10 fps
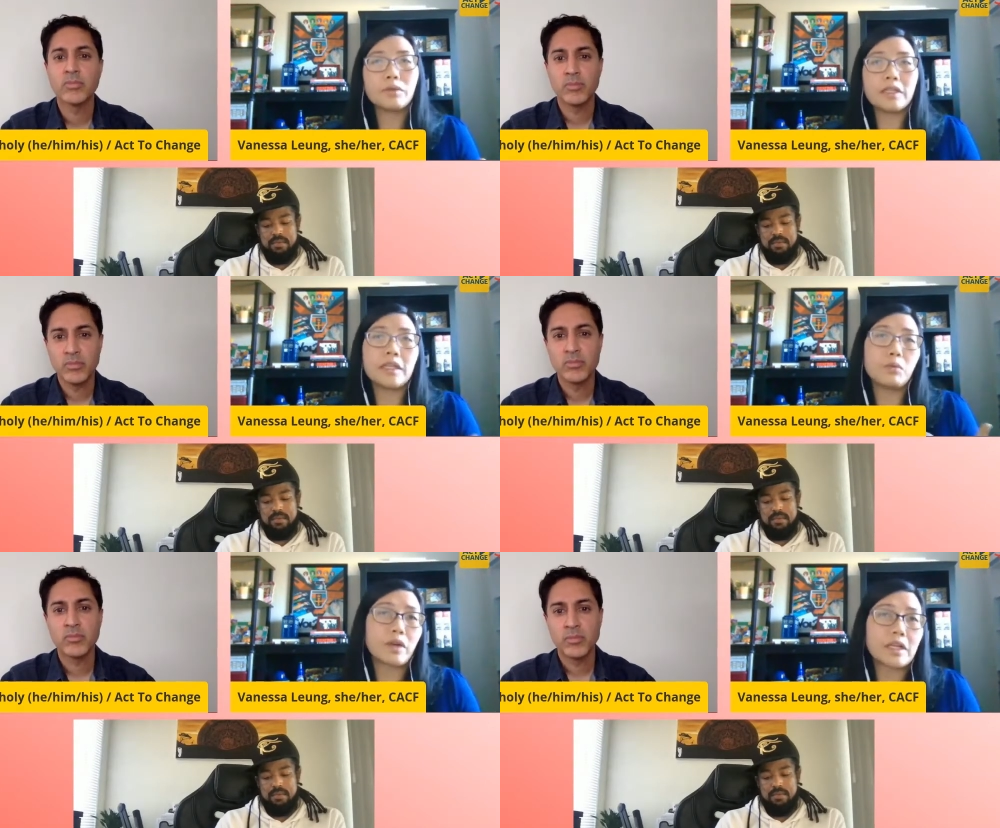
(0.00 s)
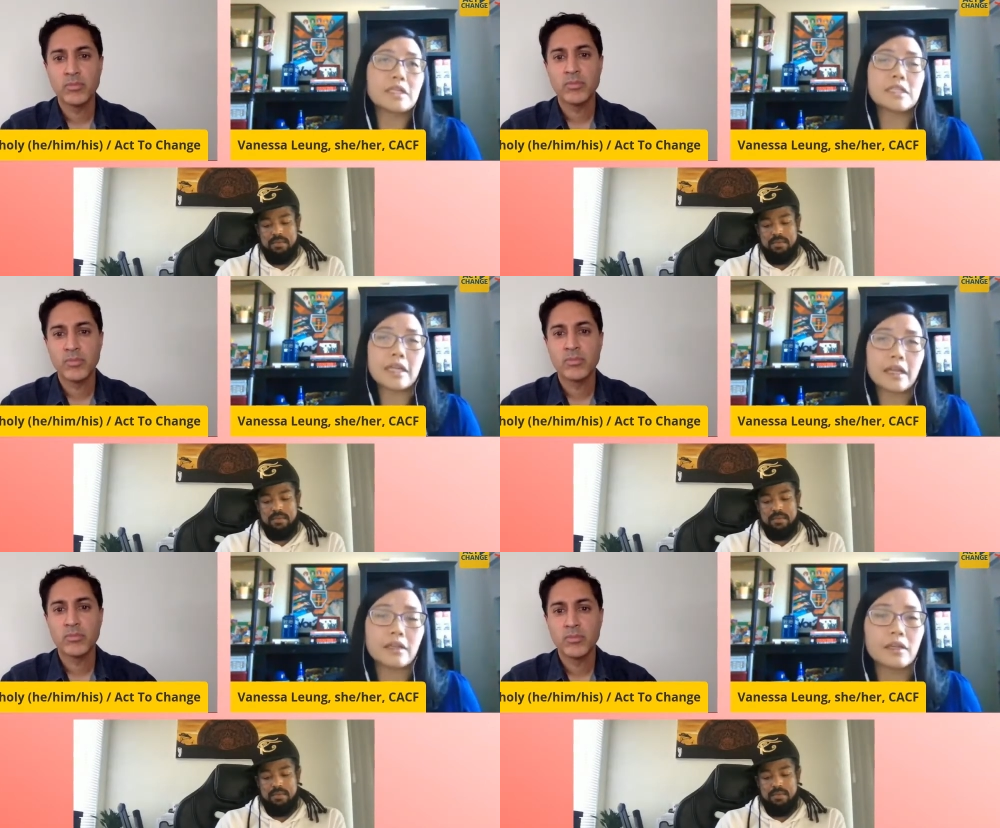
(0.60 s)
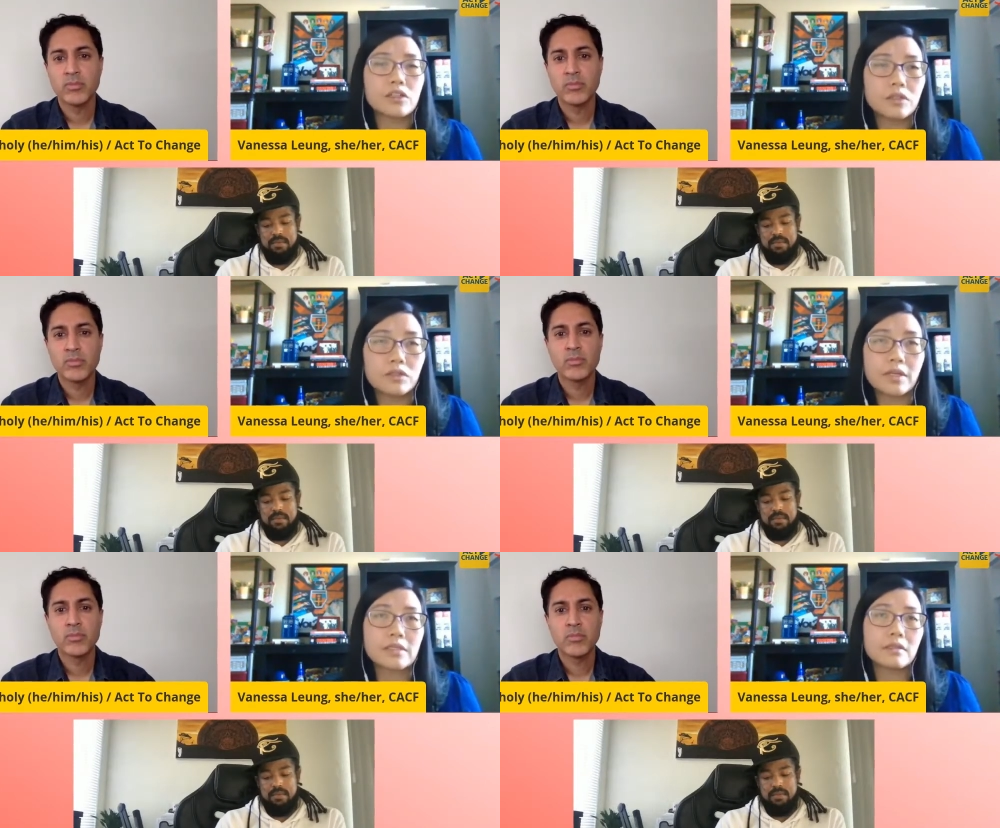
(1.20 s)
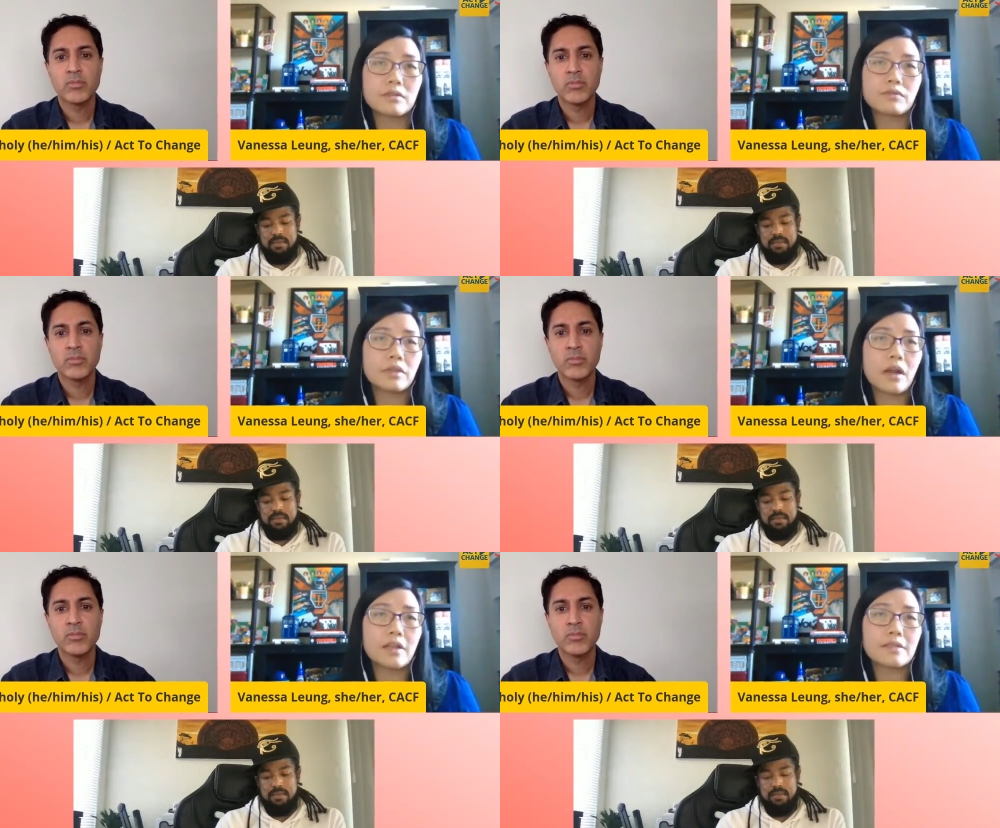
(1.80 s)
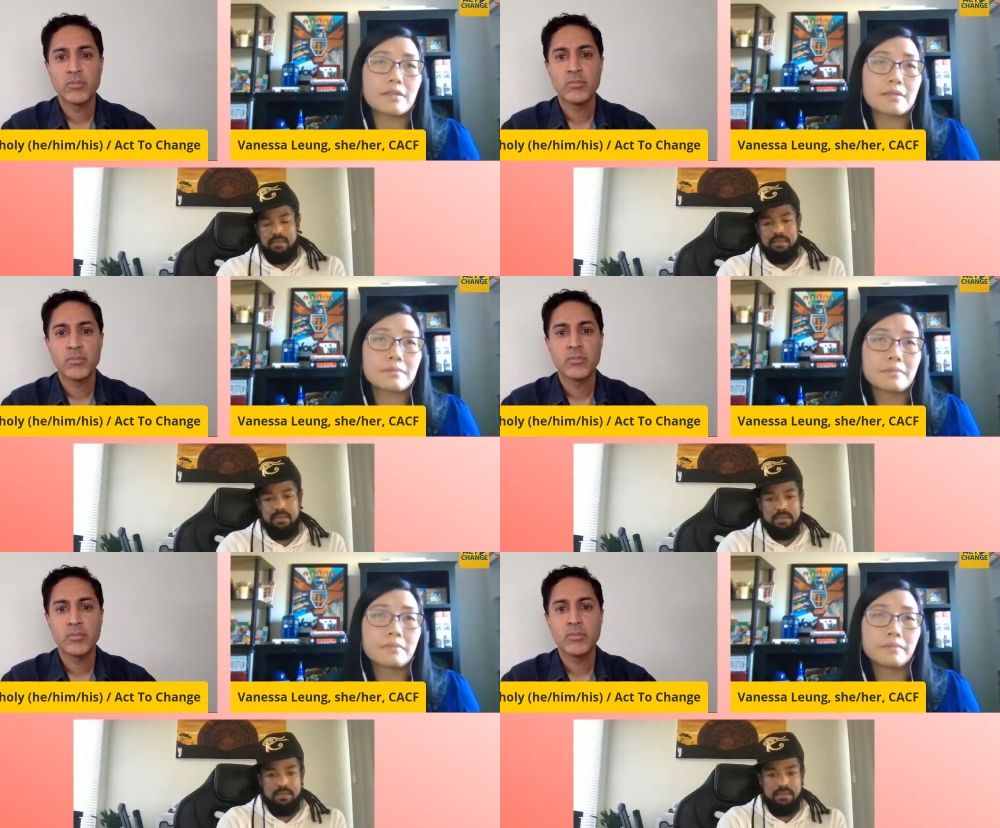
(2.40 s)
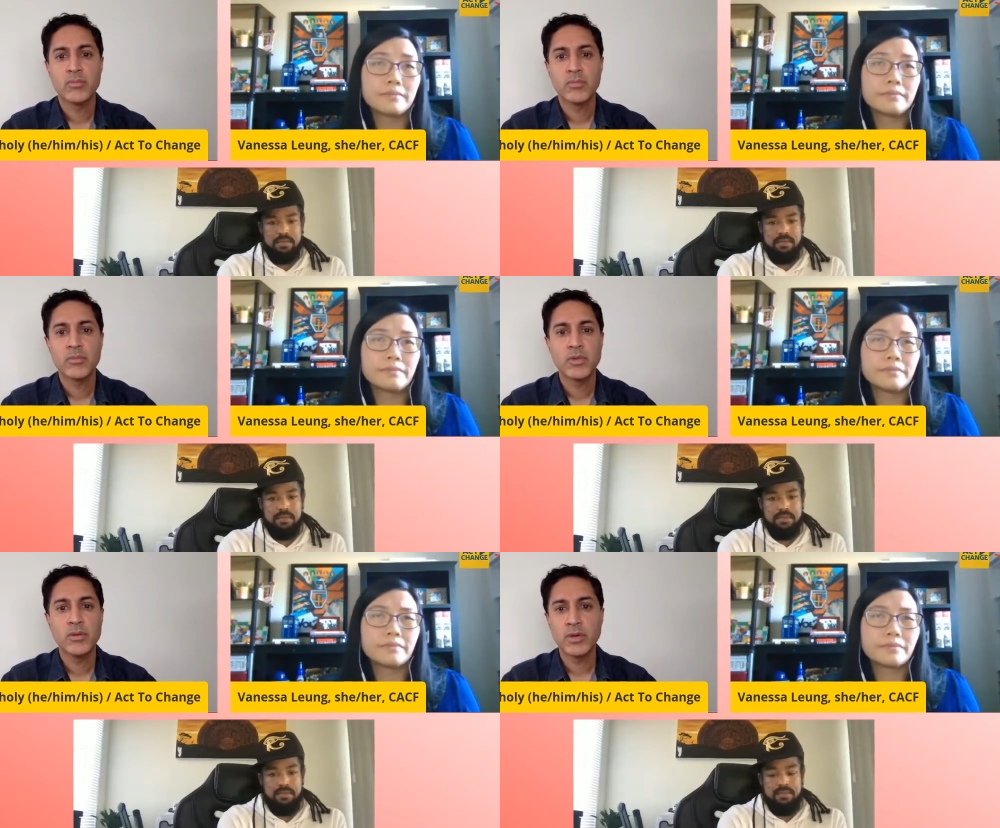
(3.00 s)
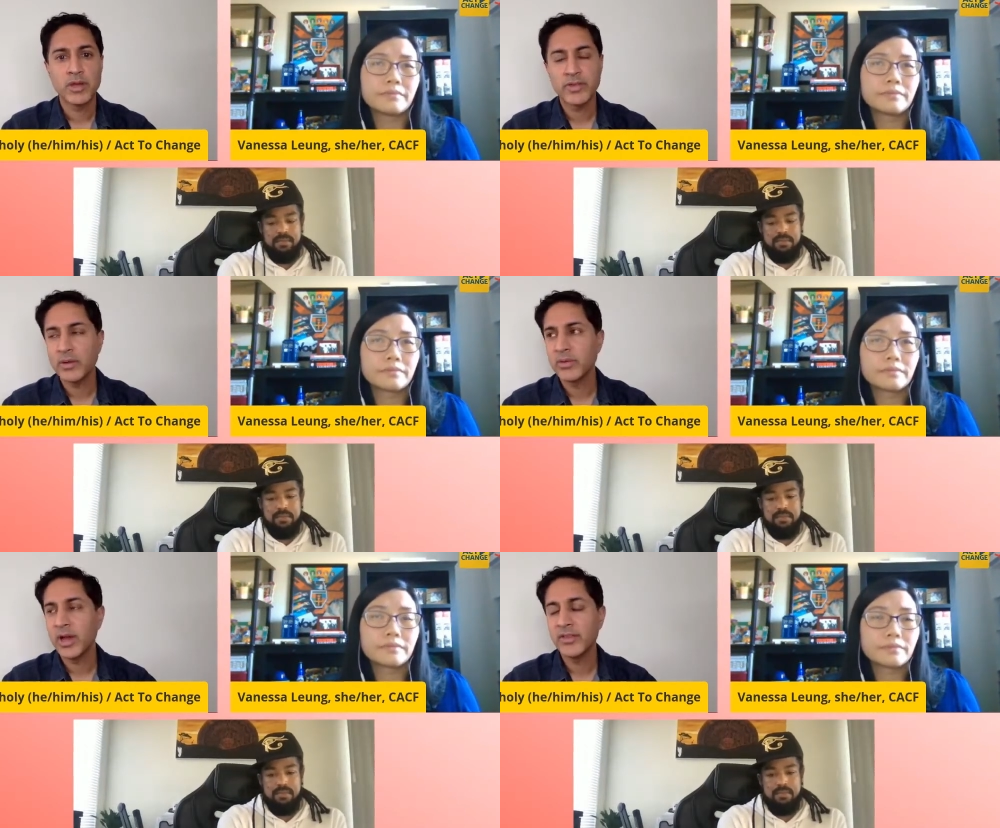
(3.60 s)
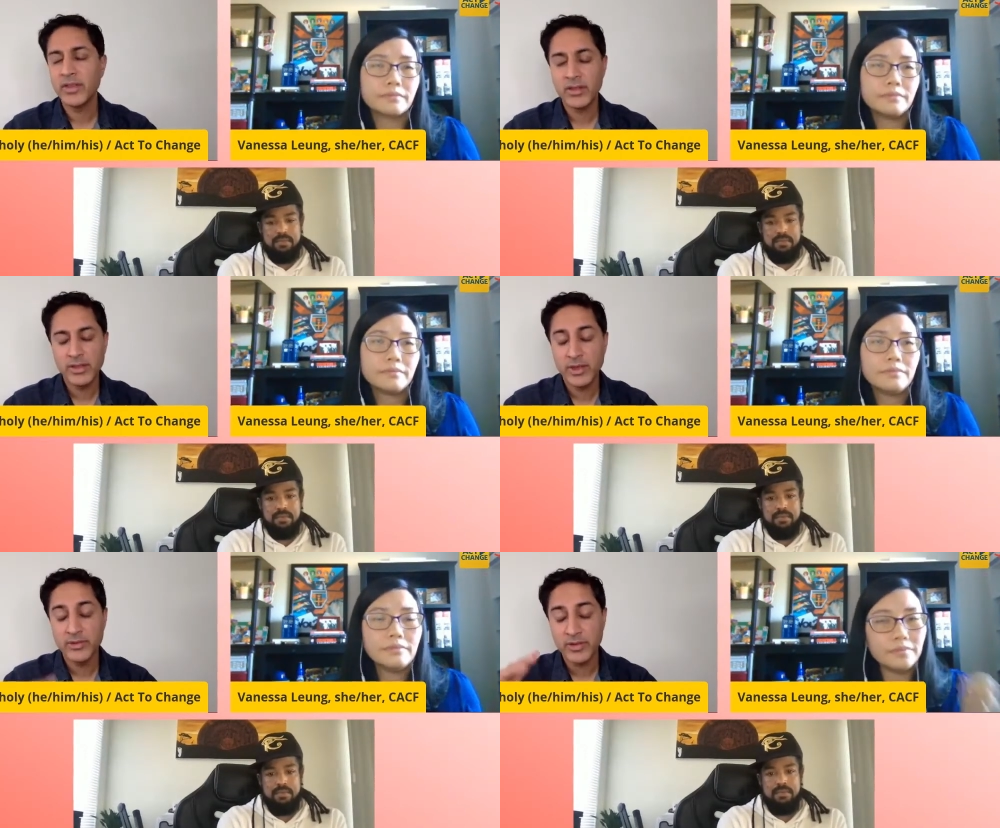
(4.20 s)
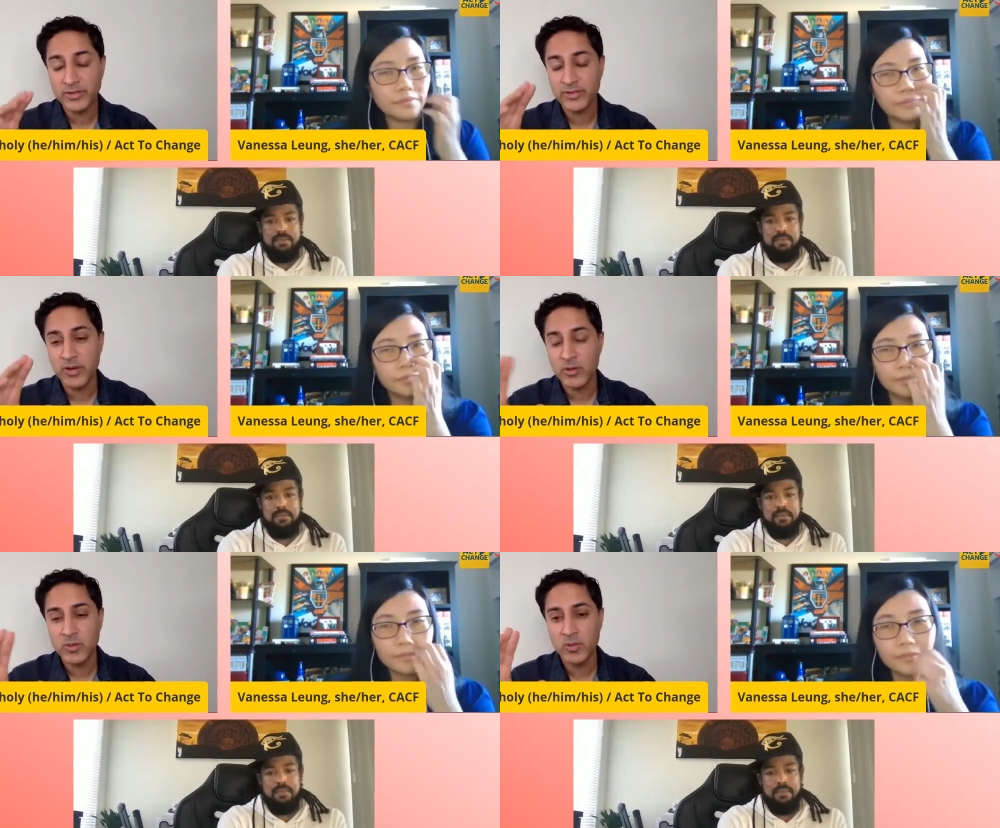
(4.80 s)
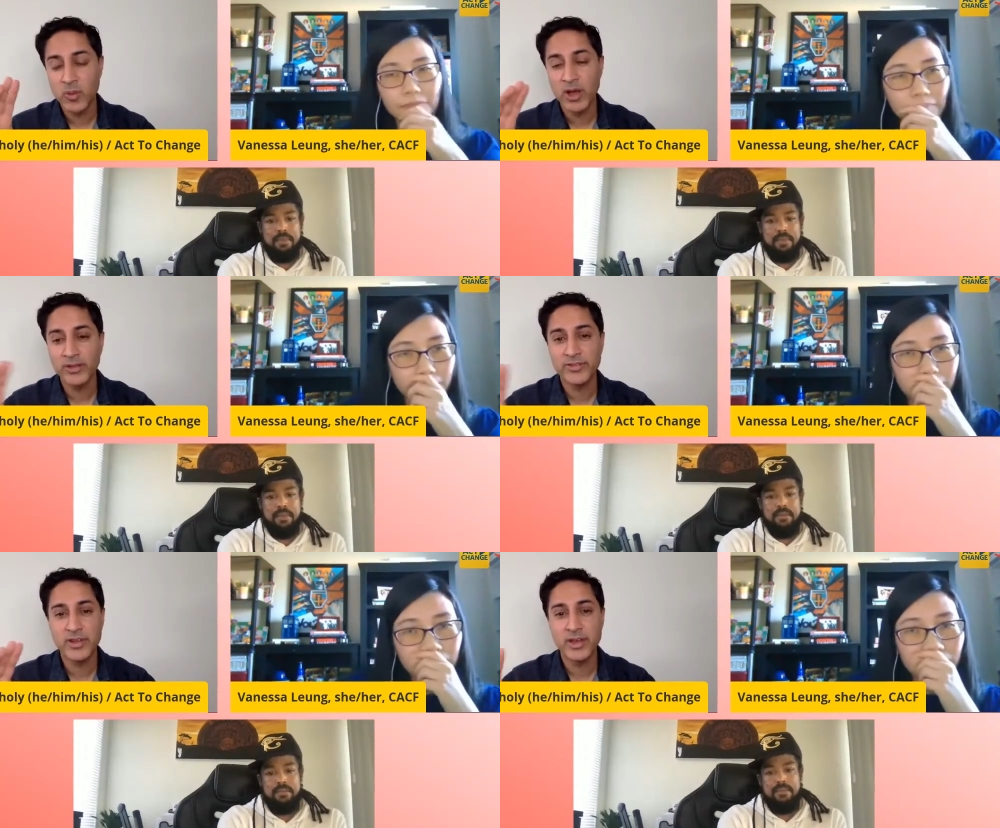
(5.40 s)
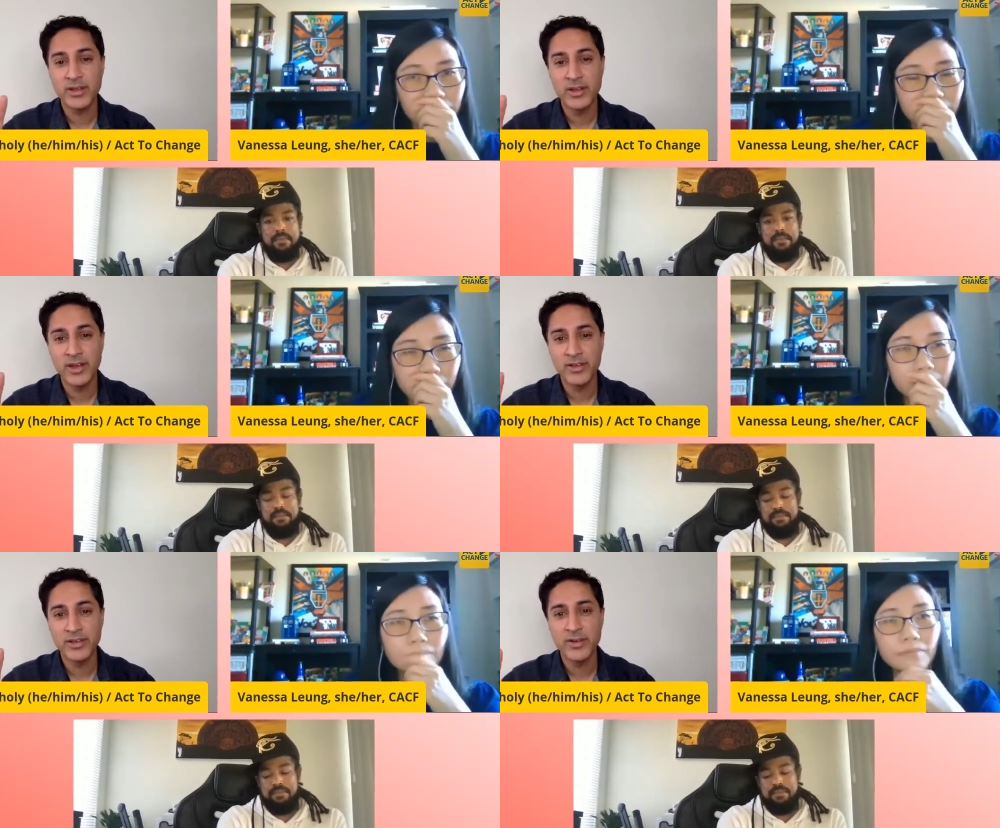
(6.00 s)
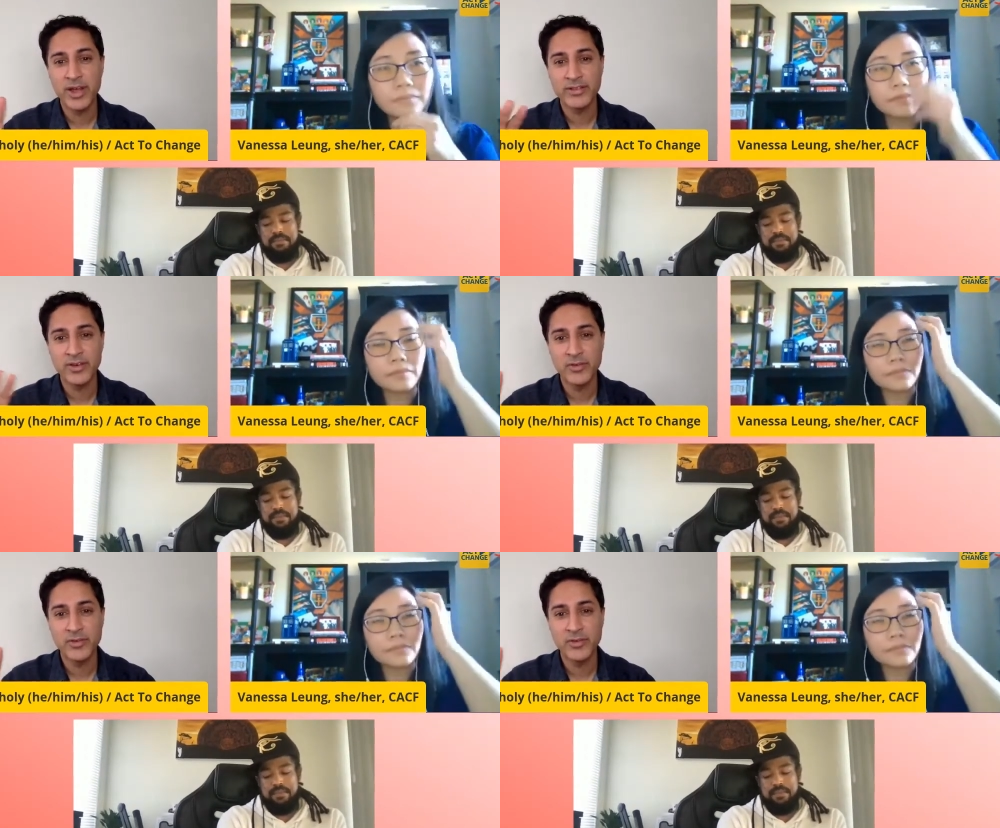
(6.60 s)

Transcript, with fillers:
Speaker 1: really working together to address those root causes.
Speaker 2: Oh my god, that I thought that was like so well stated, and I, you know, not